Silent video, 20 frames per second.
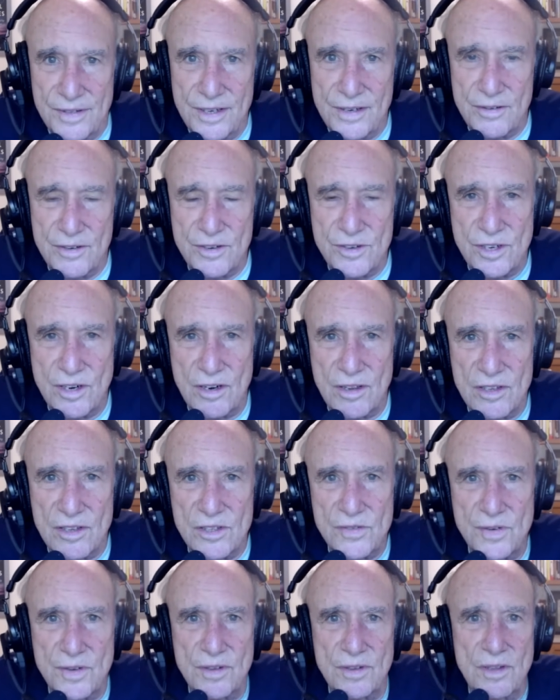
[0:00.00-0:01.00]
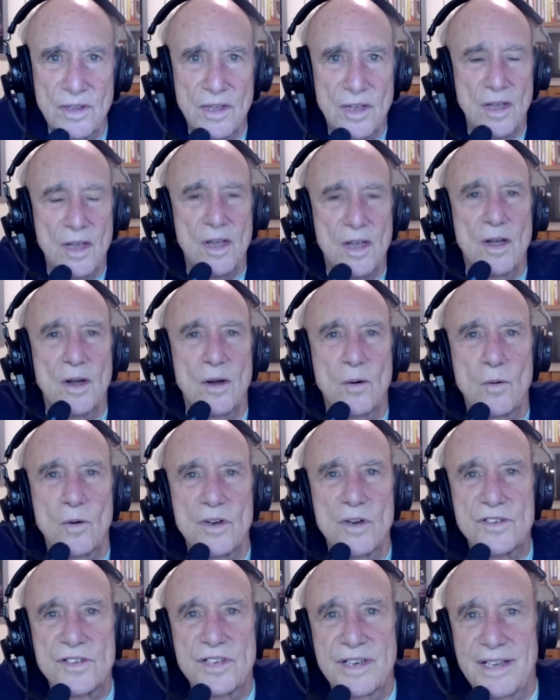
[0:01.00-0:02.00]
here in Charlottesville
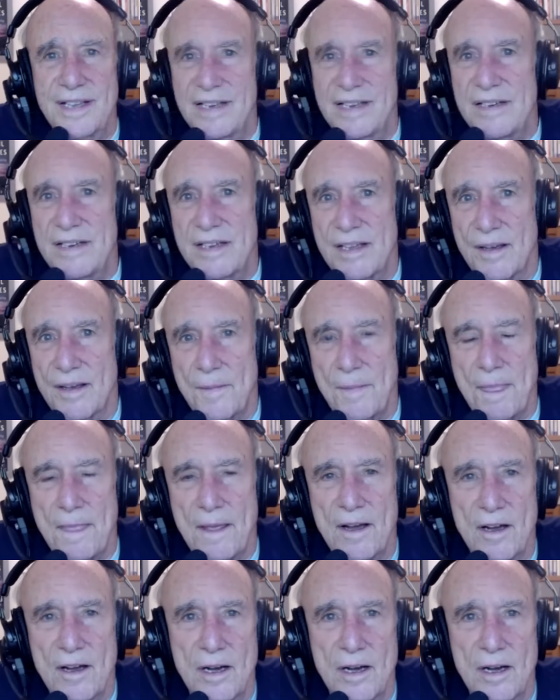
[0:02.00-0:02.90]
was in India,